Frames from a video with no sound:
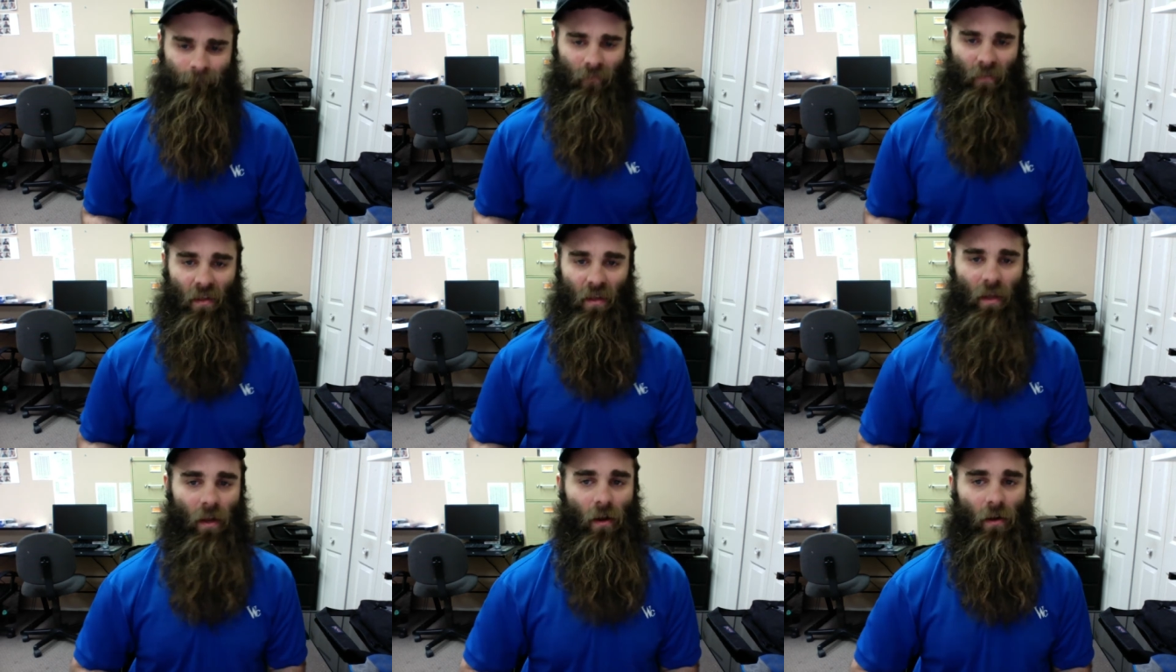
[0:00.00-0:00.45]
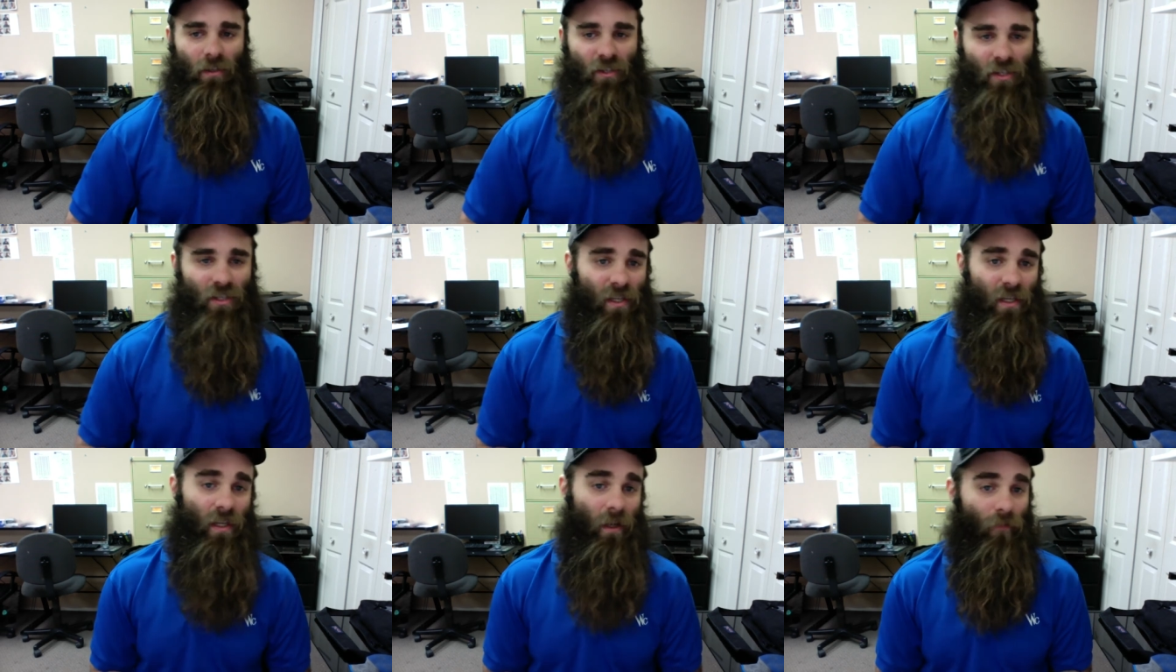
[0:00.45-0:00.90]
you know, it's
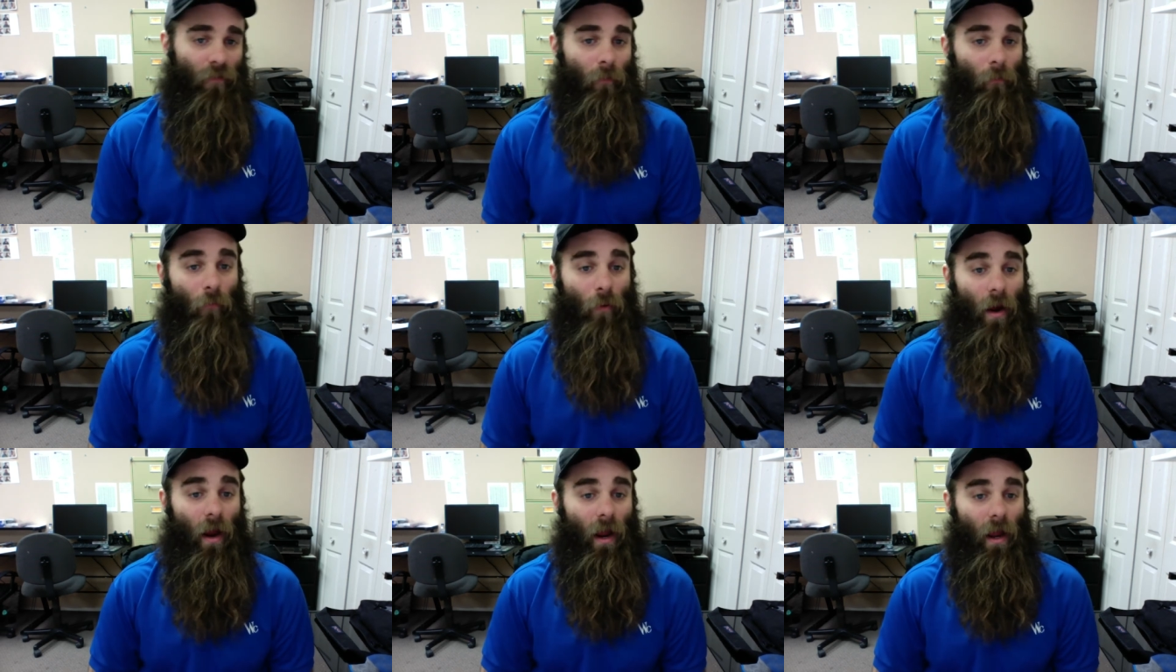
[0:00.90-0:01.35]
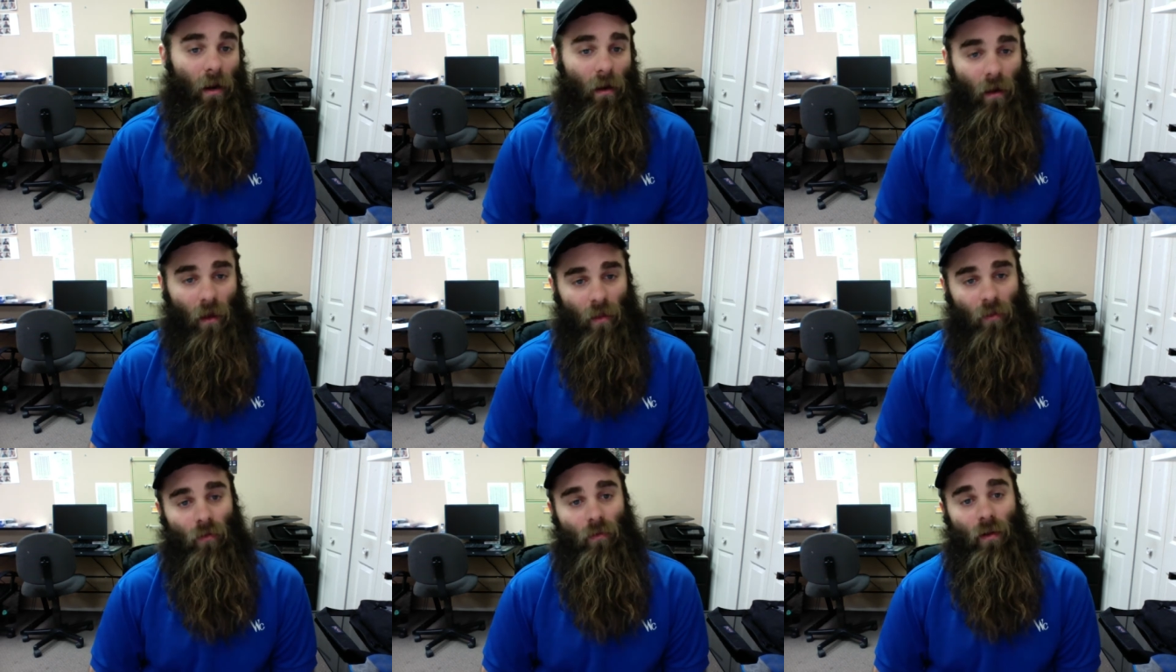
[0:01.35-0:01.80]
just a different
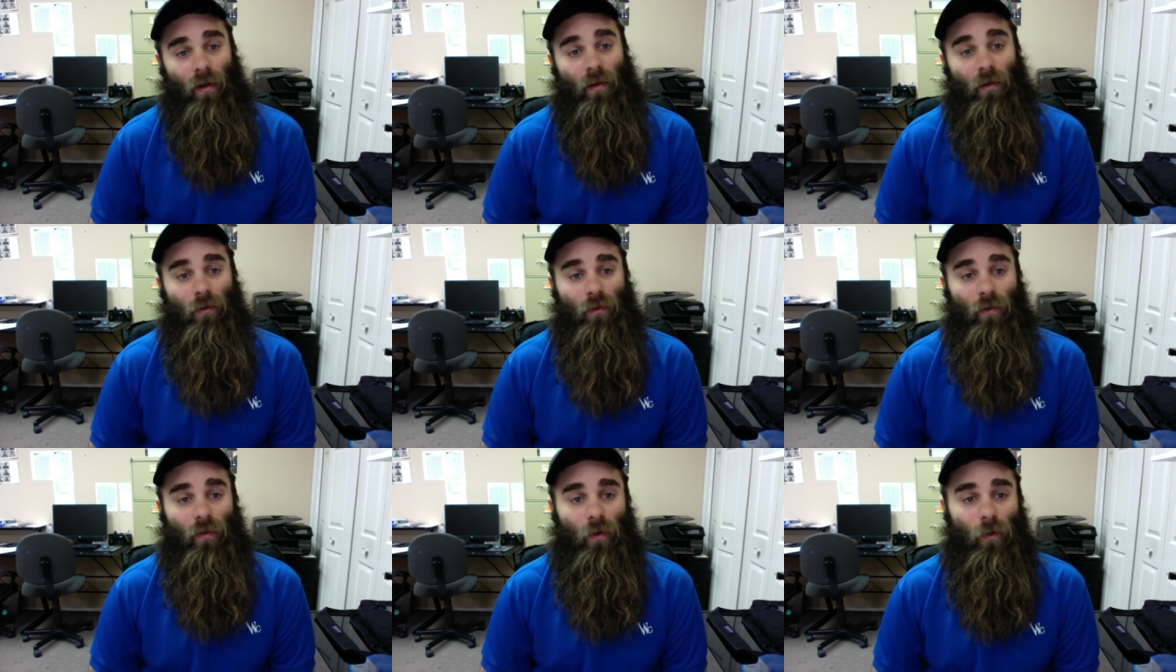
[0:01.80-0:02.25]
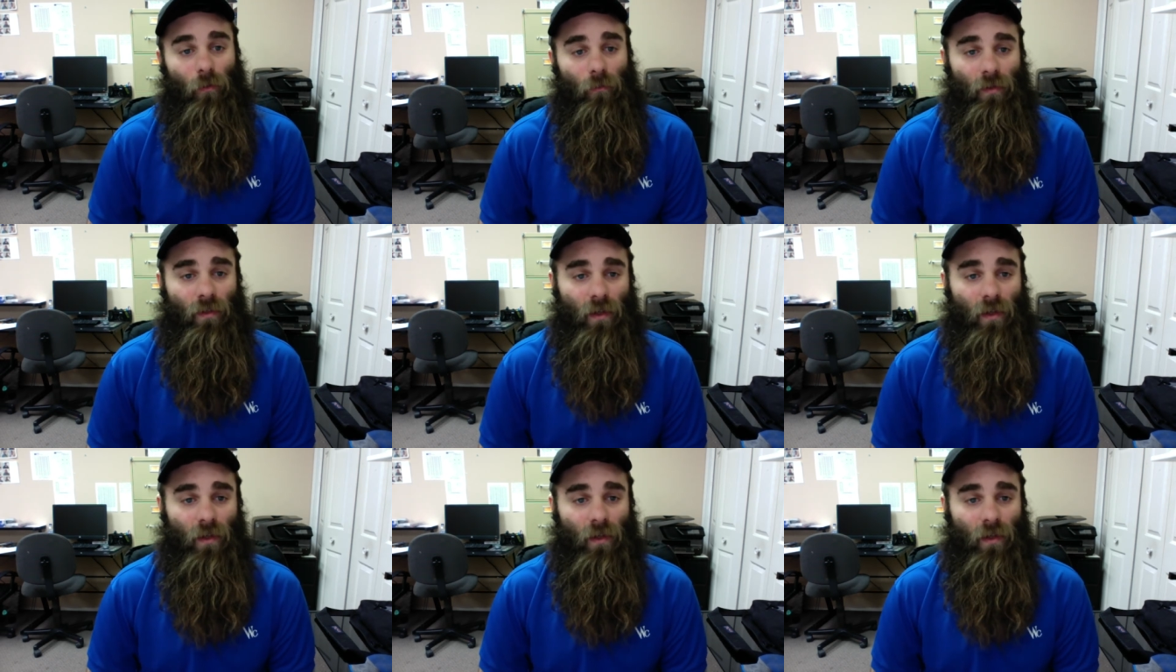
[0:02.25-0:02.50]
brand other than YouTube.